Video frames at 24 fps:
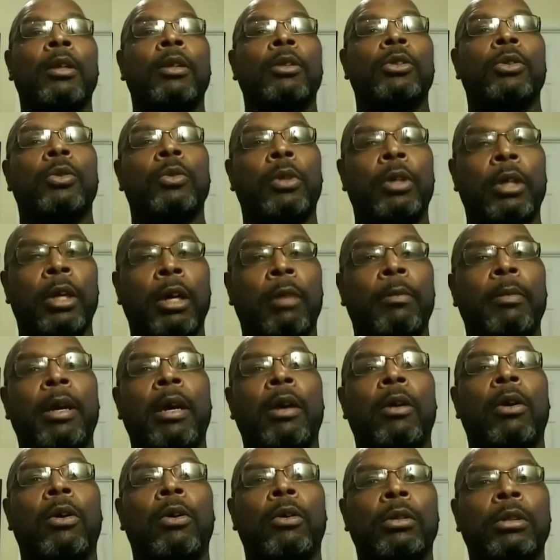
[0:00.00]
to come
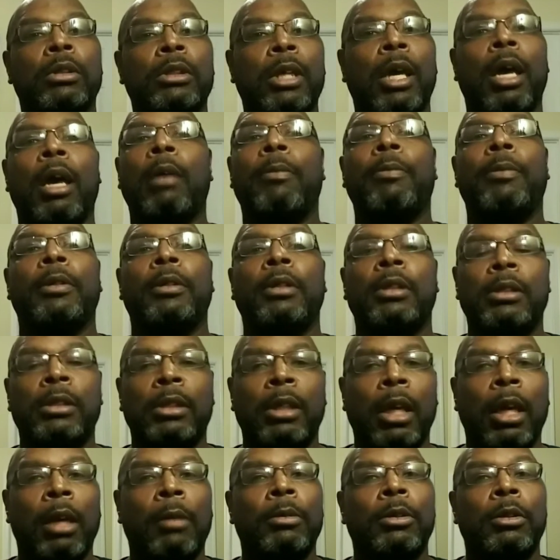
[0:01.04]
out on top in this
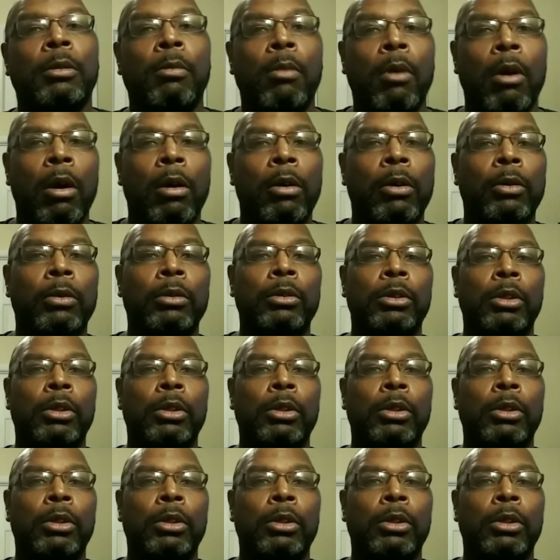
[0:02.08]
game tomorrow.